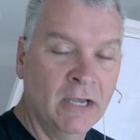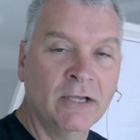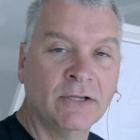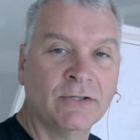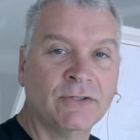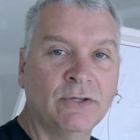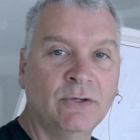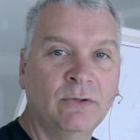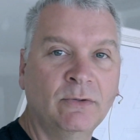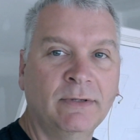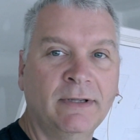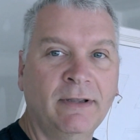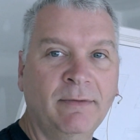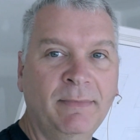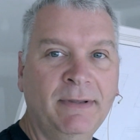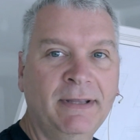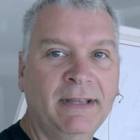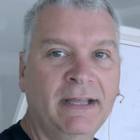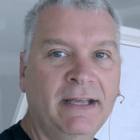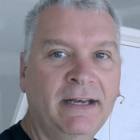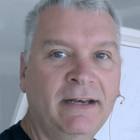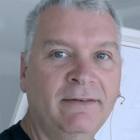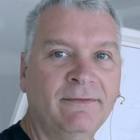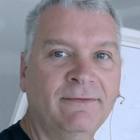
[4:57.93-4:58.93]
So give me
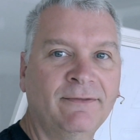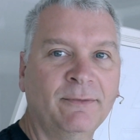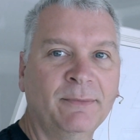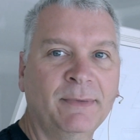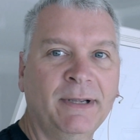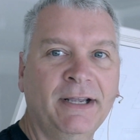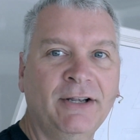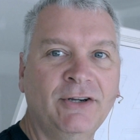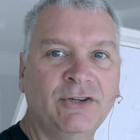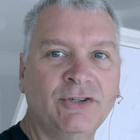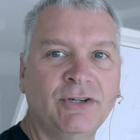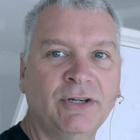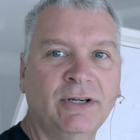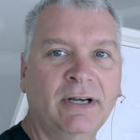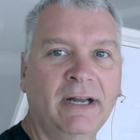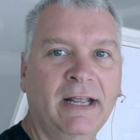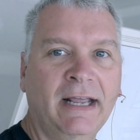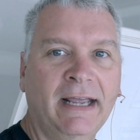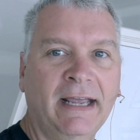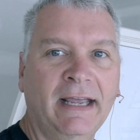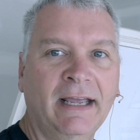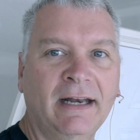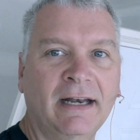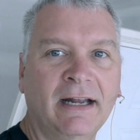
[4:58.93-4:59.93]
that information
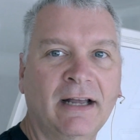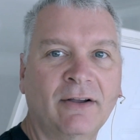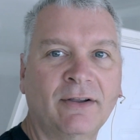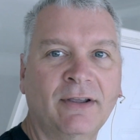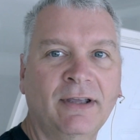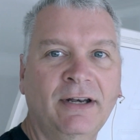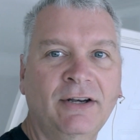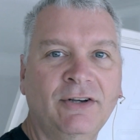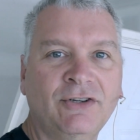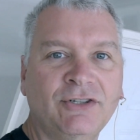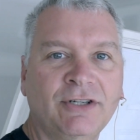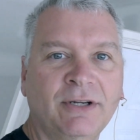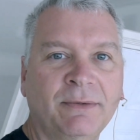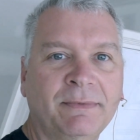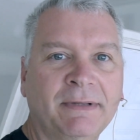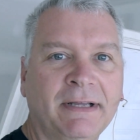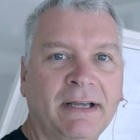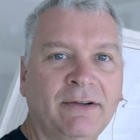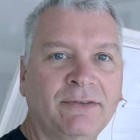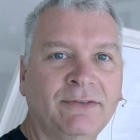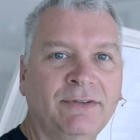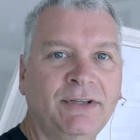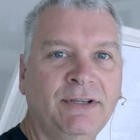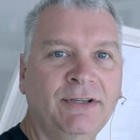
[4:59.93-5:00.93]
and I'll get it shipped
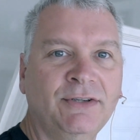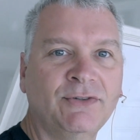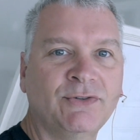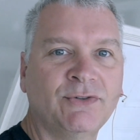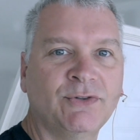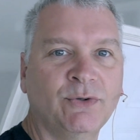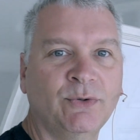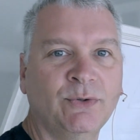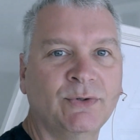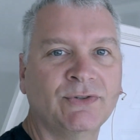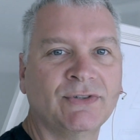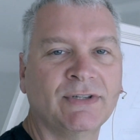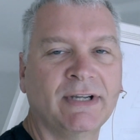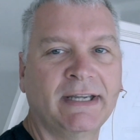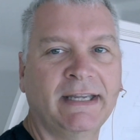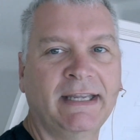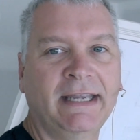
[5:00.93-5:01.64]
out to you as soon as I